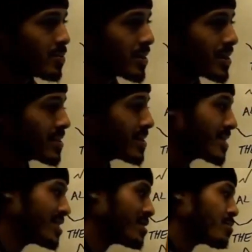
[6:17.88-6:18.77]
We're
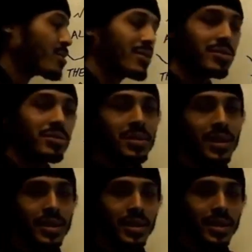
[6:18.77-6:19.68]
touching more closely
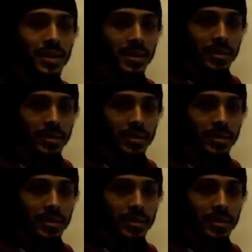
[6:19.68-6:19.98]
on it here.